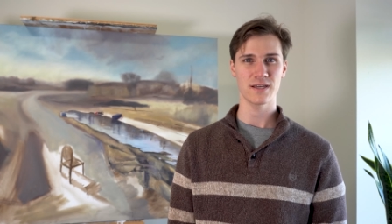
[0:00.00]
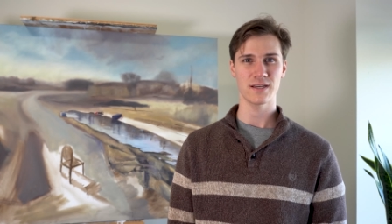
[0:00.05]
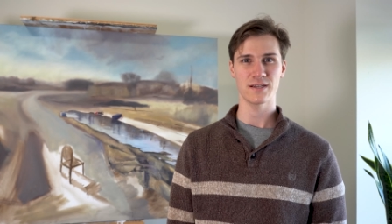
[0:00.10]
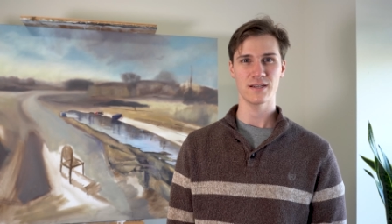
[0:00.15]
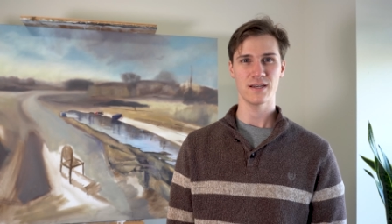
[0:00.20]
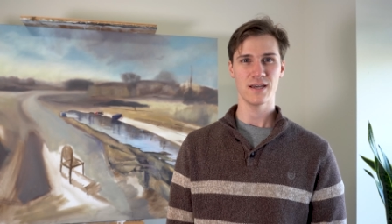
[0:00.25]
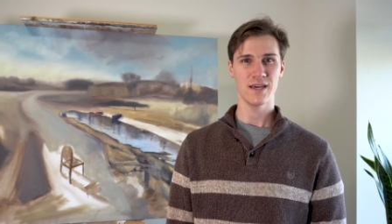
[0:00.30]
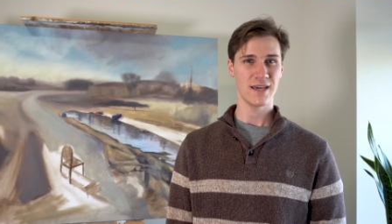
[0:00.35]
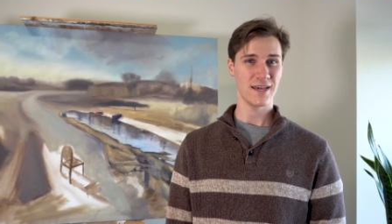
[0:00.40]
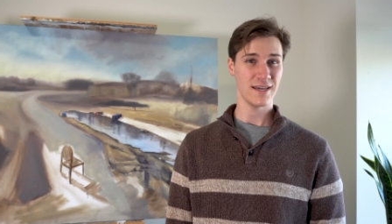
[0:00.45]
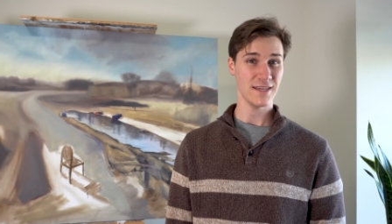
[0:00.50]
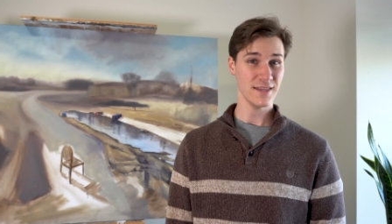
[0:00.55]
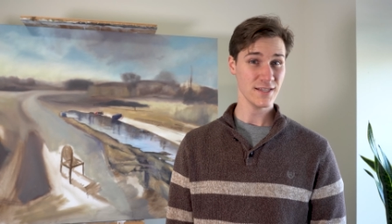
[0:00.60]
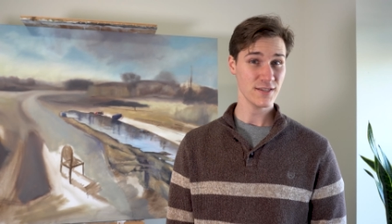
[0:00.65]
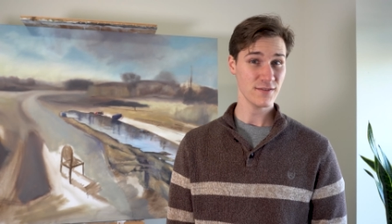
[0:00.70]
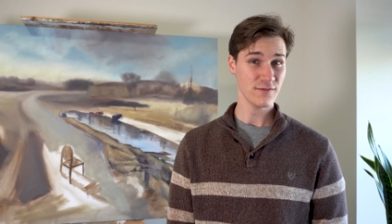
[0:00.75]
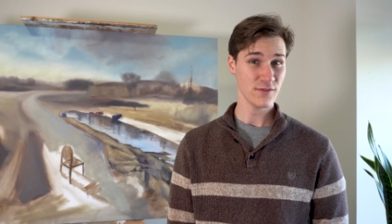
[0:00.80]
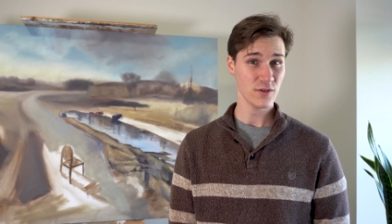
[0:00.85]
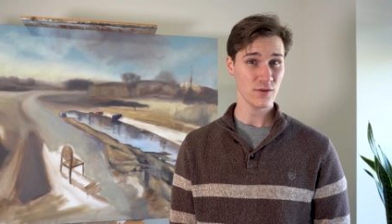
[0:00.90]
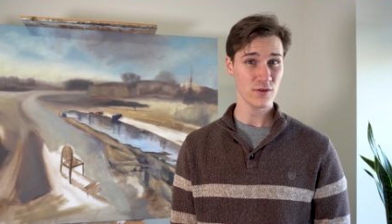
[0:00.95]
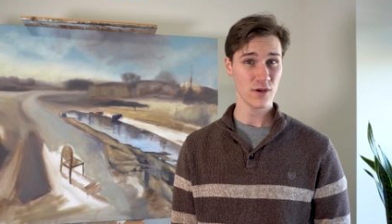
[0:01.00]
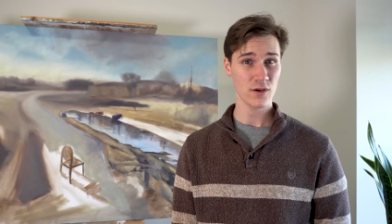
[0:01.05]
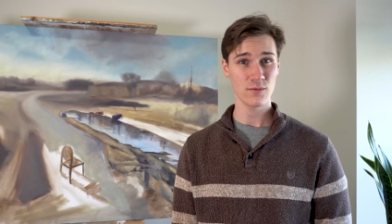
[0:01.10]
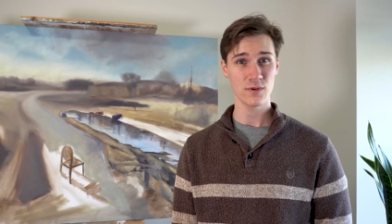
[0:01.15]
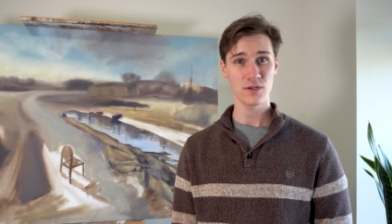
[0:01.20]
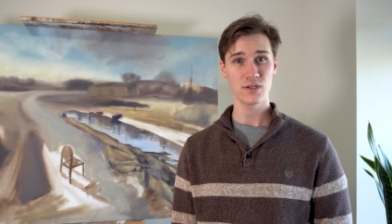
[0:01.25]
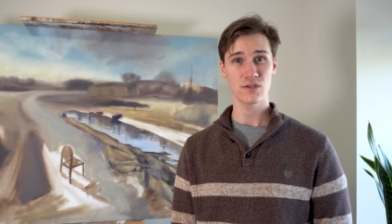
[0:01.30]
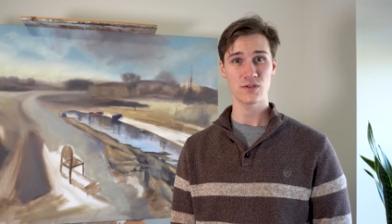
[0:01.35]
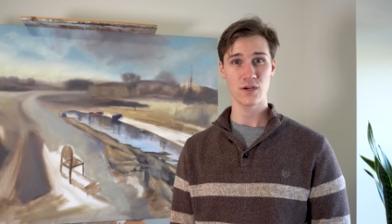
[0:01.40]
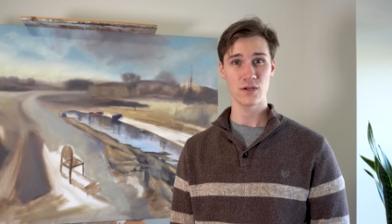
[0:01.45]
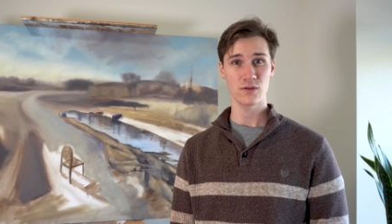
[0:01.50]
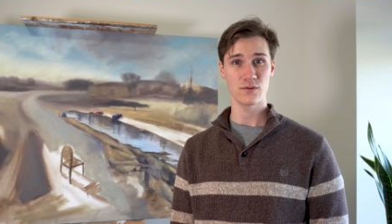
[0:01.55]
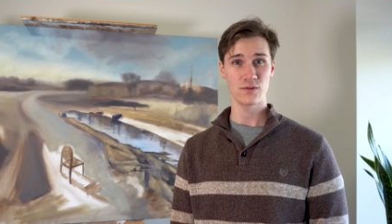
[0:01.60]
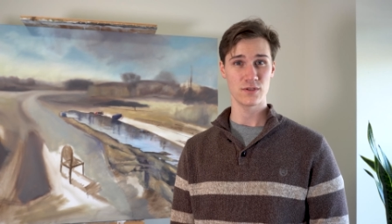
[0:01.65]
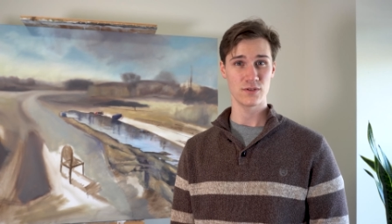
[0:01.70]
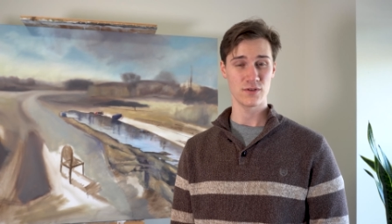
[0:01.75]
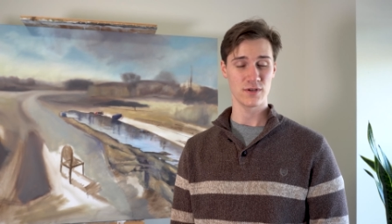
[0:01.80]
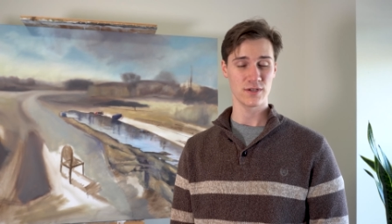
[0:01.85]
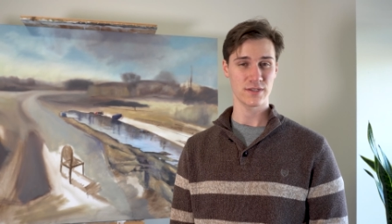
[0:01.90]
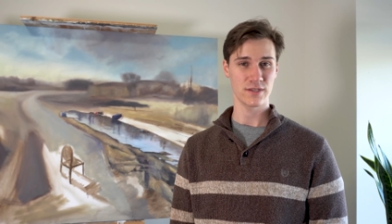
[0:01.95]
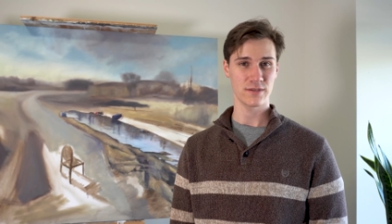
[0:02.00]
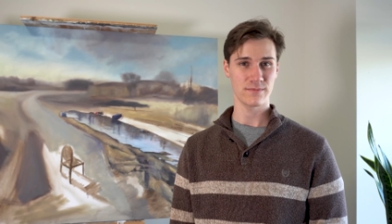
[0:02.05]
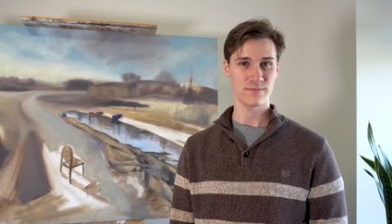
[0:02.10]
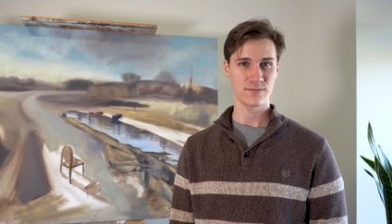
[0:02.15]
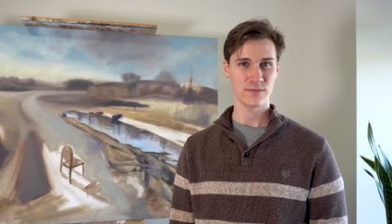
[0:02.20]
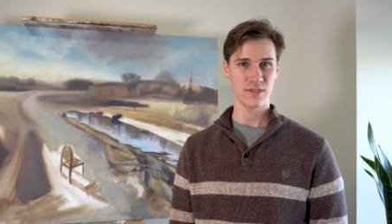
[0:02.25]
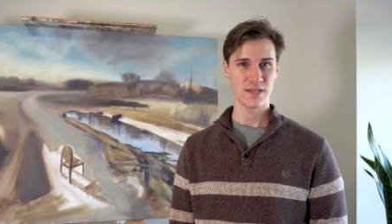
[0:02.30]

and in this video I want to try to address it.